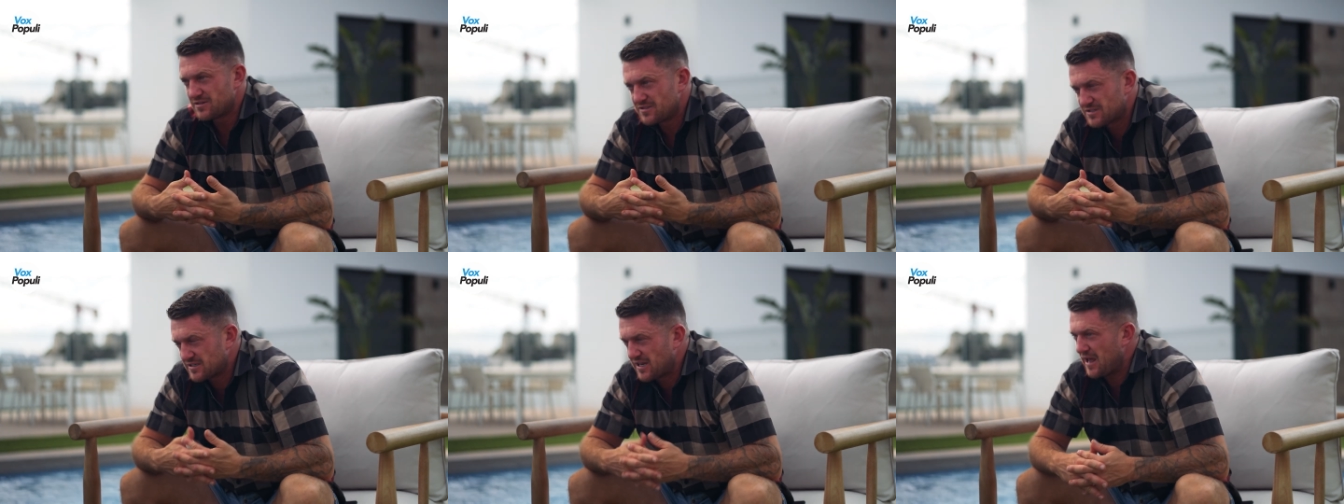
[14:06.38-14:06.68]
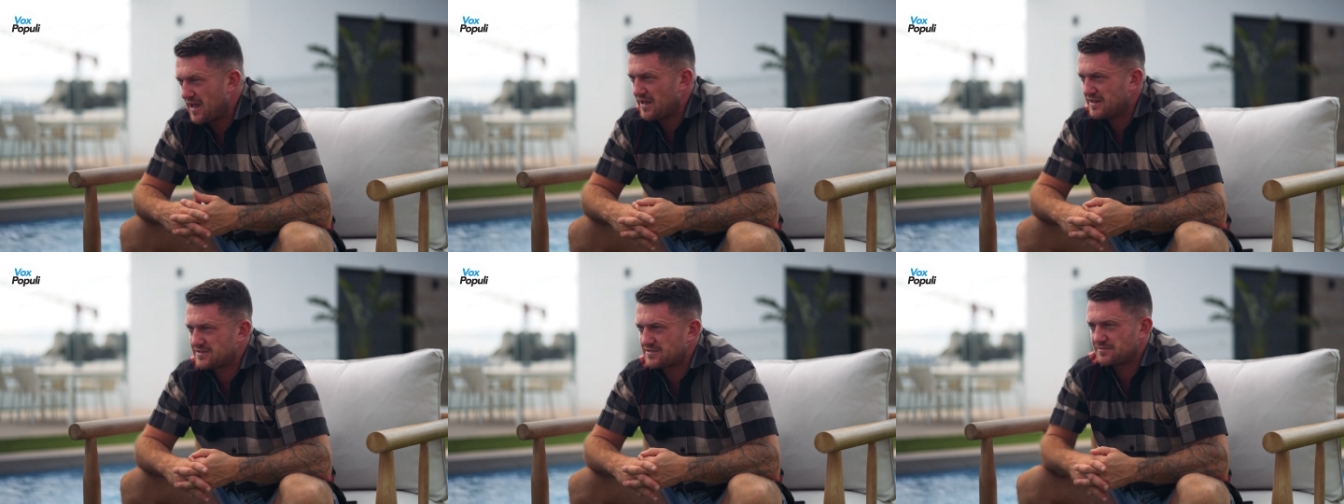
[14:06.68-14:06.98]

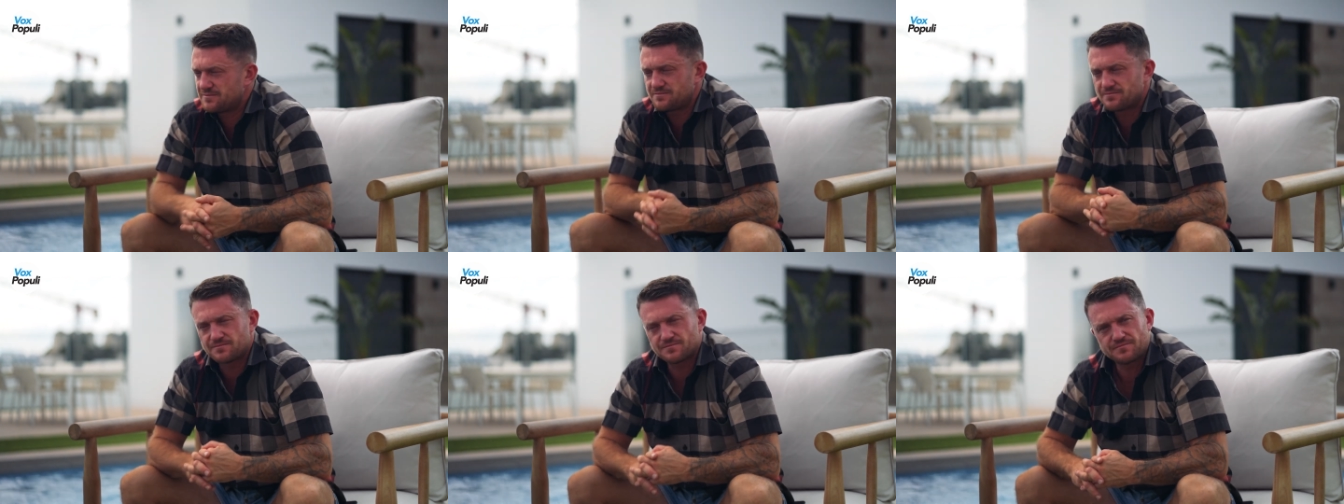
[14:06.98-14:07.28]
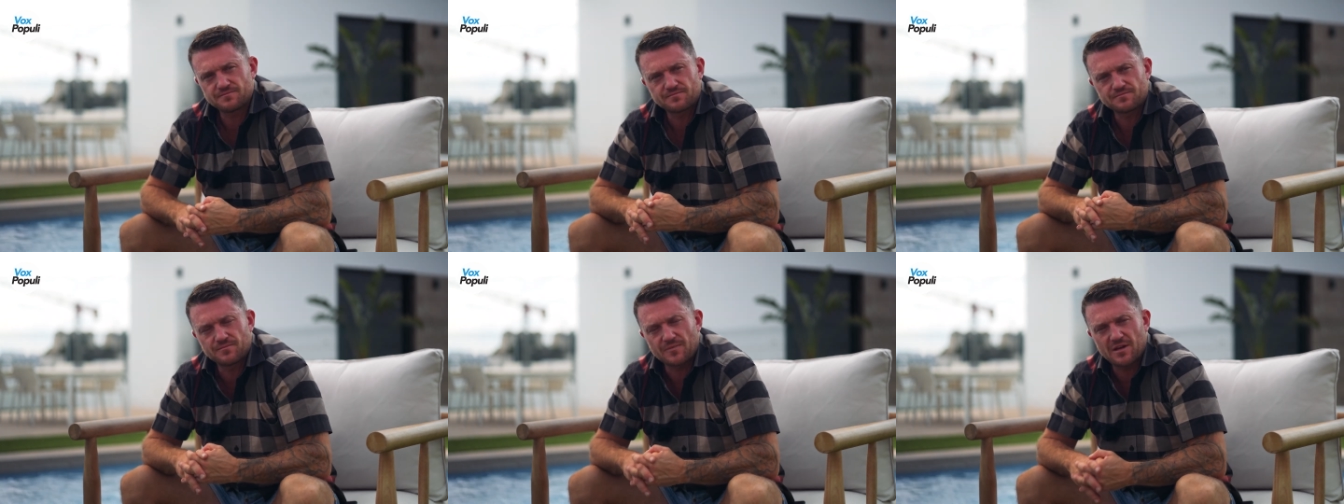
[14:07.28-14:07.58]
scared.
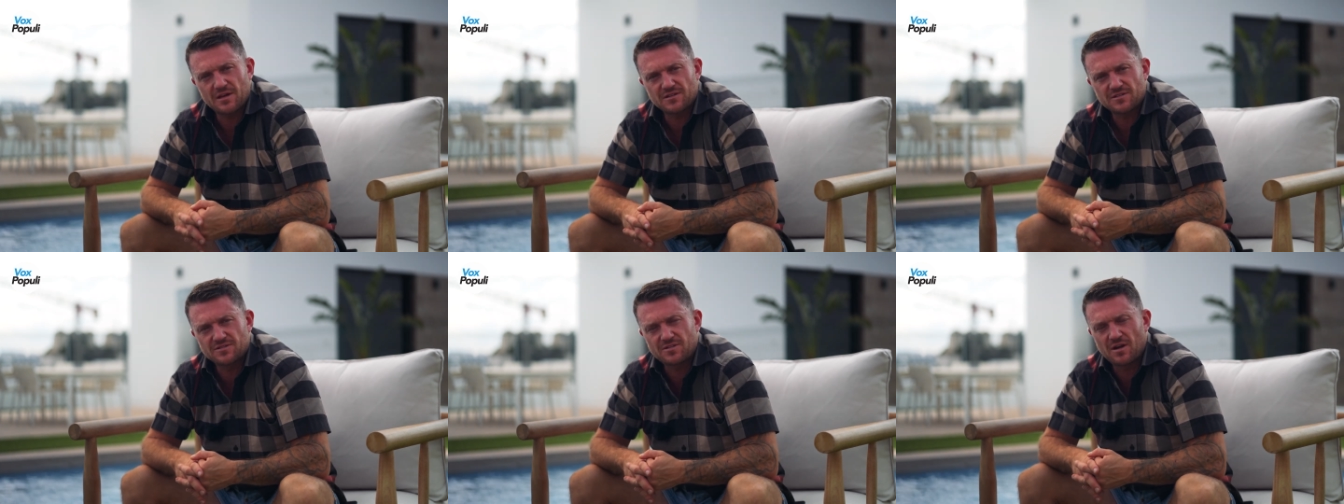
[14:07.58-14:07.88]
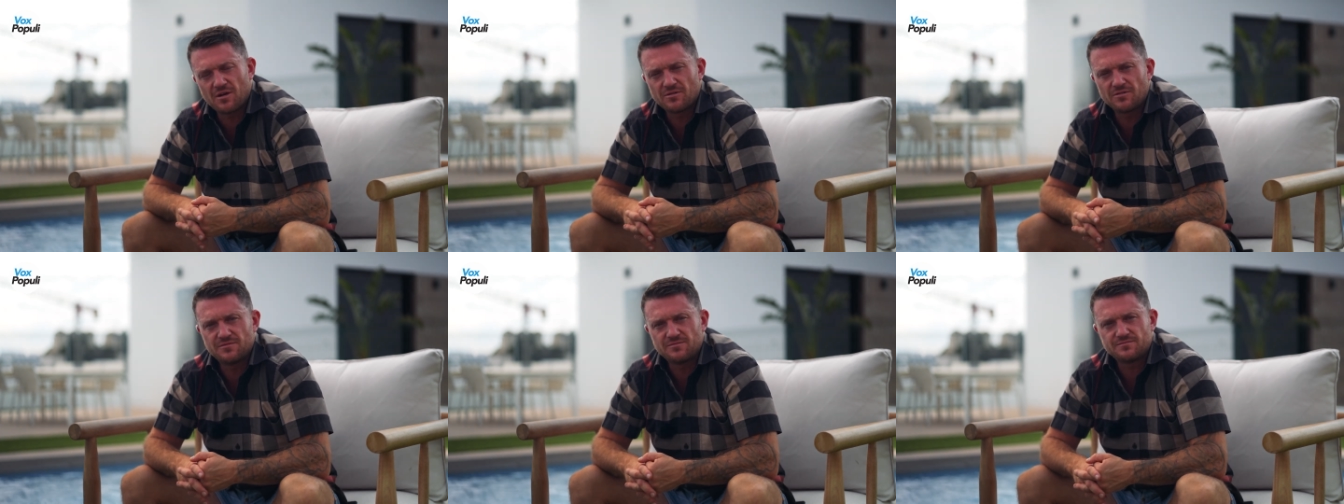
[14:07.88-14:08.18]

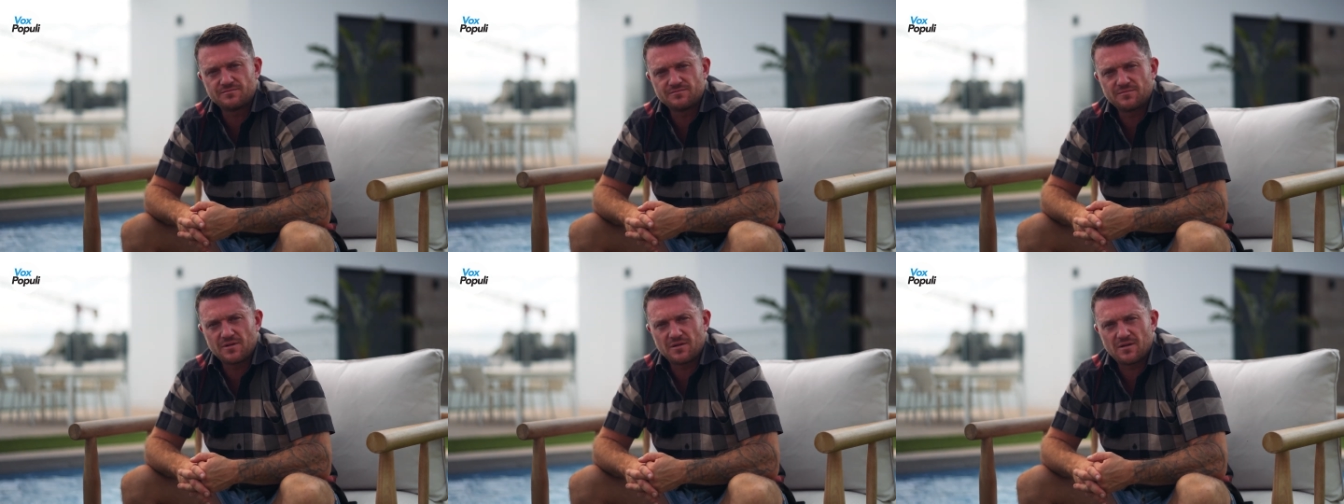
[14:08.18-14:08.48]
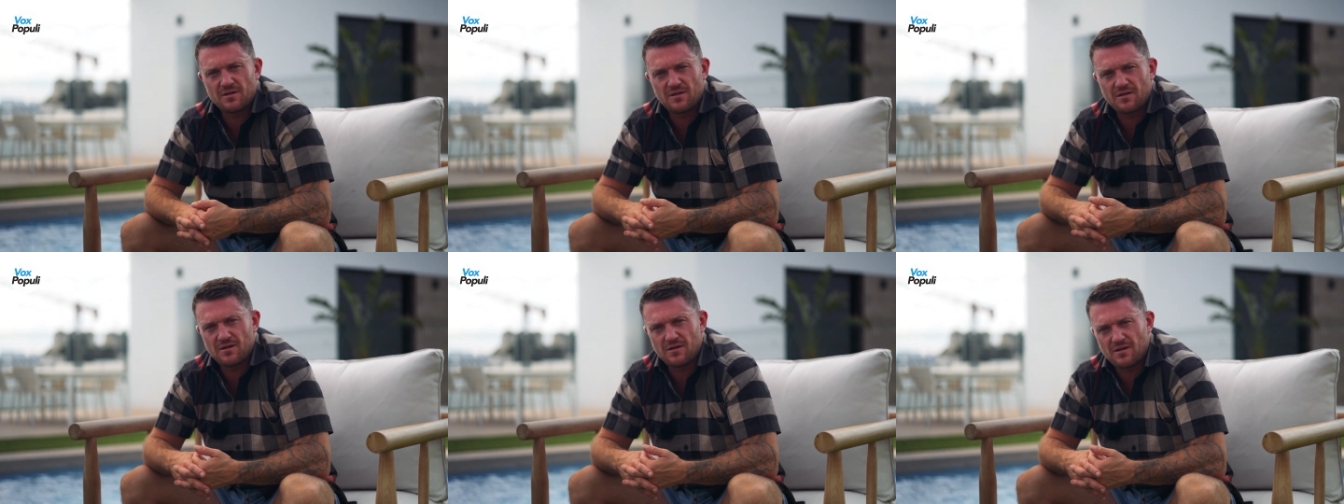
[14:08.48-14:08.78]
So
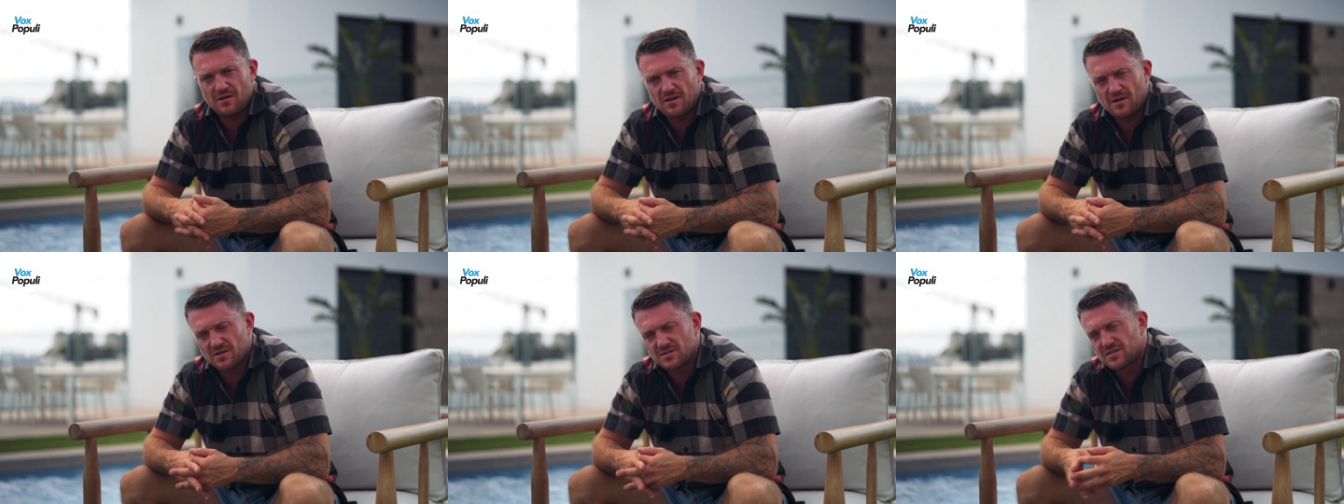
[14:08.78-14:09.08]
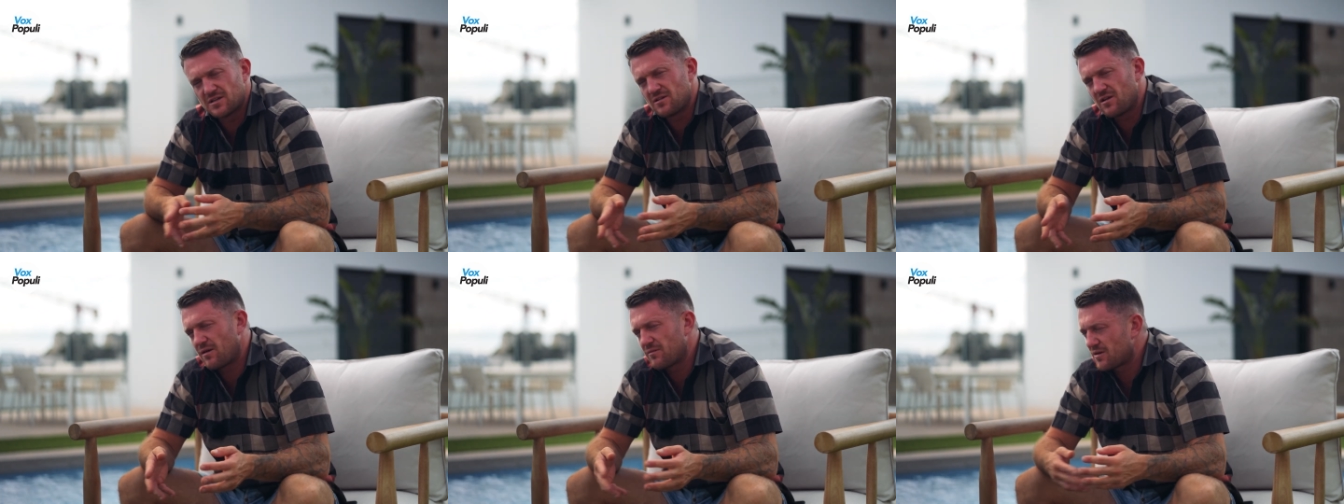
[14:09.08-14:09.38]
I
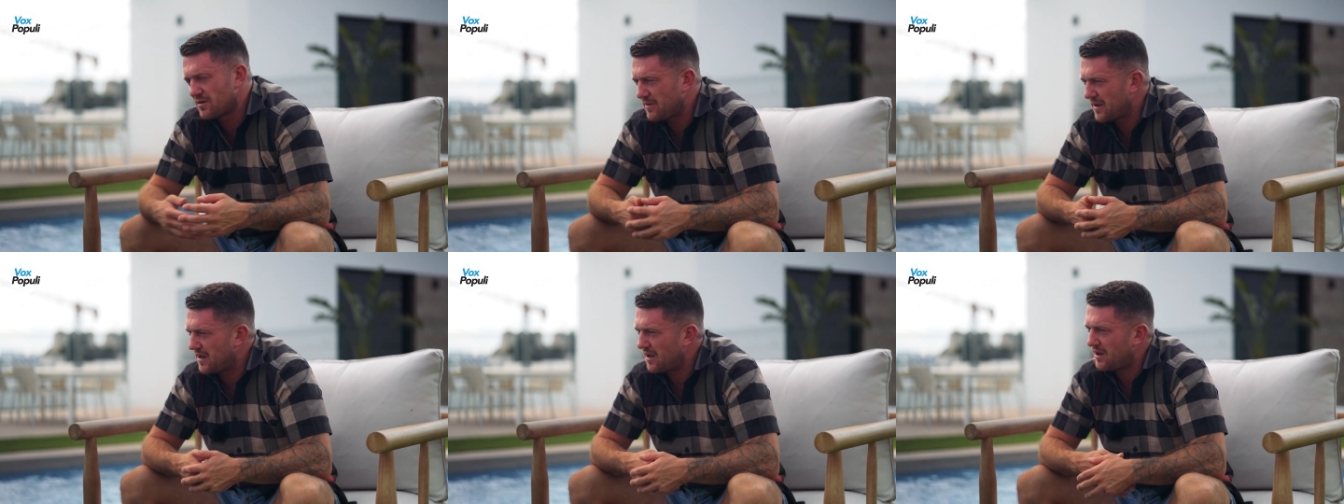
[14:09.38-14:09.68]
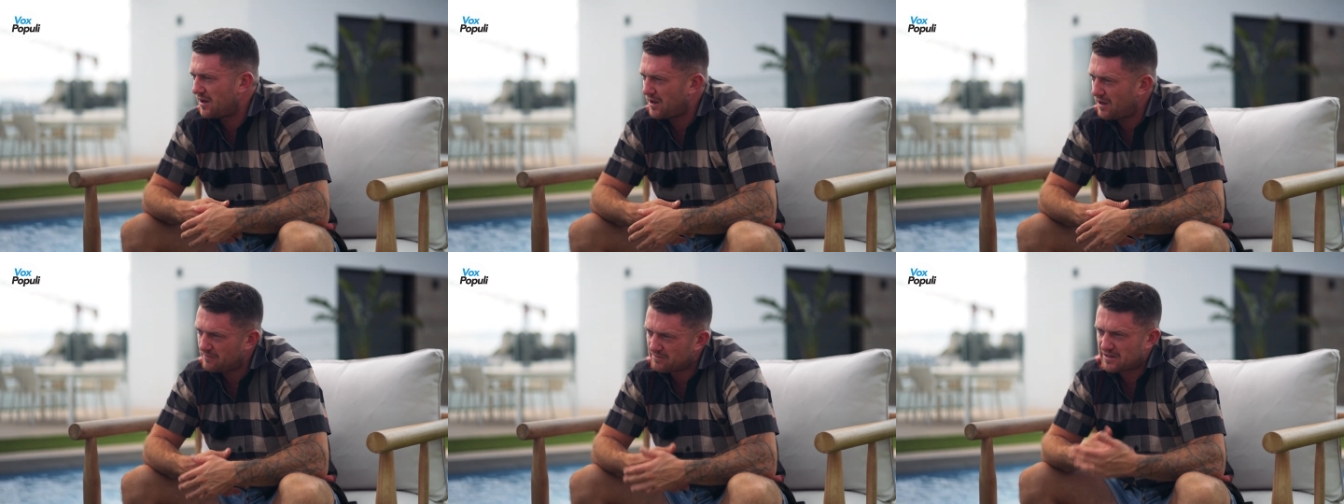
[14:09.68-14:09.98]
said, look,
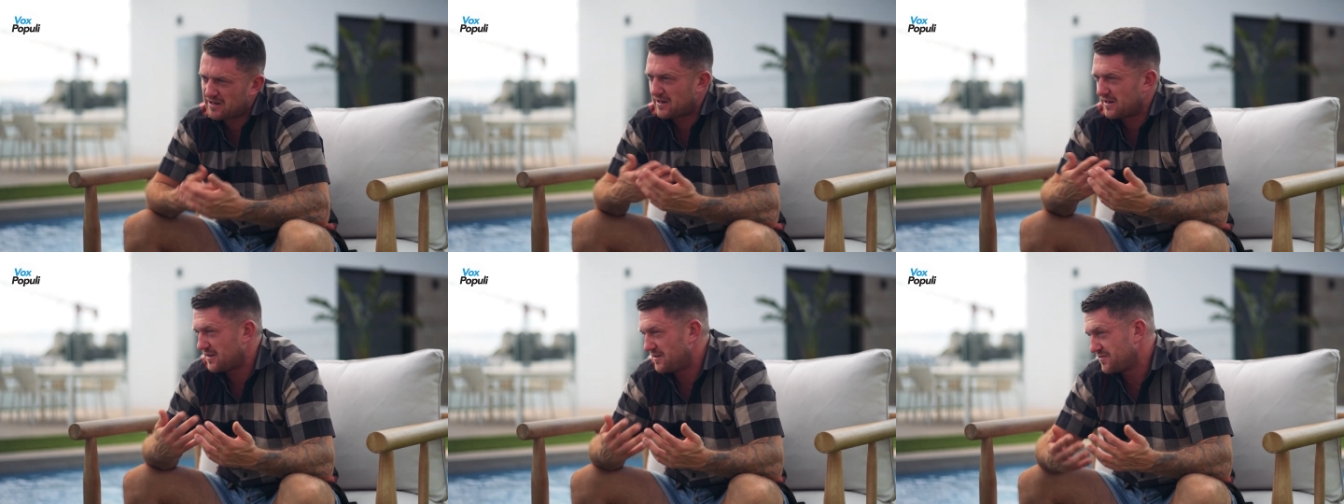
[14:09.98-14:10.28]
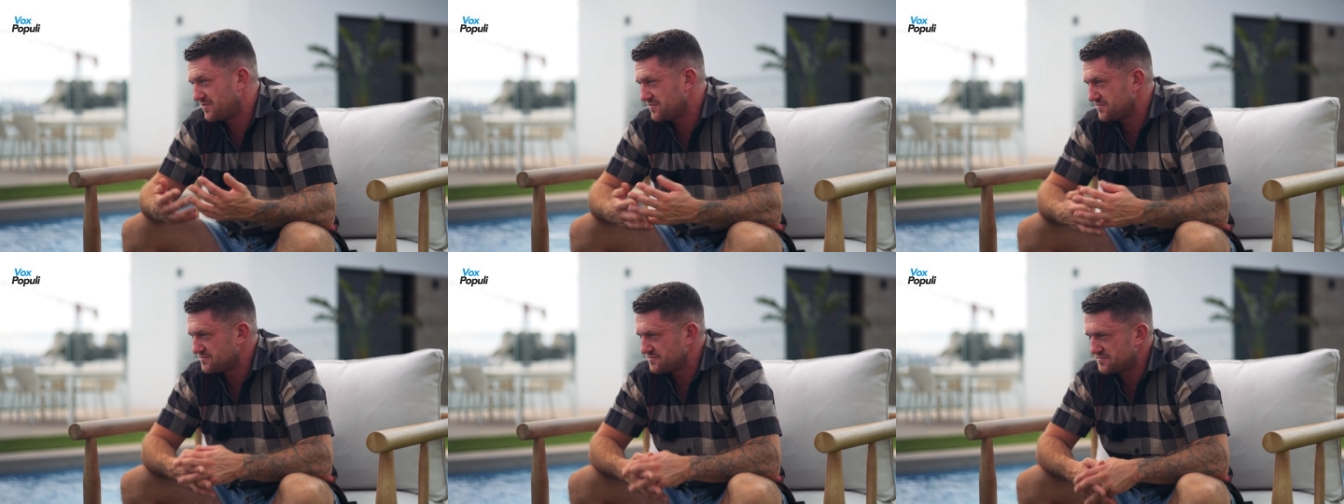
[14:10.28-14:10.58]
I'm going to
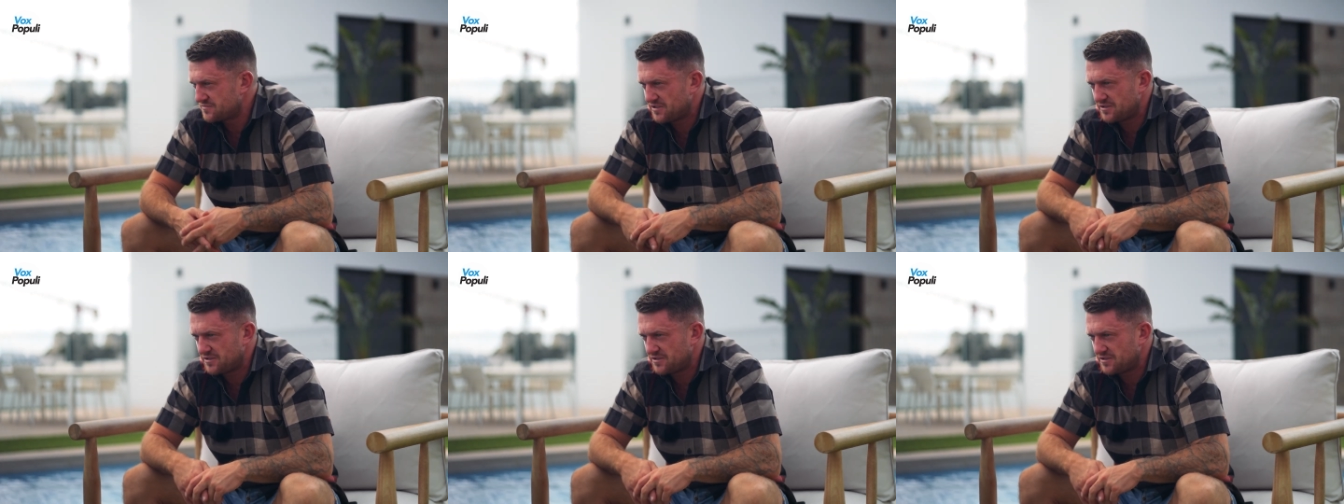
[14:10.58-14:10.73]
leave.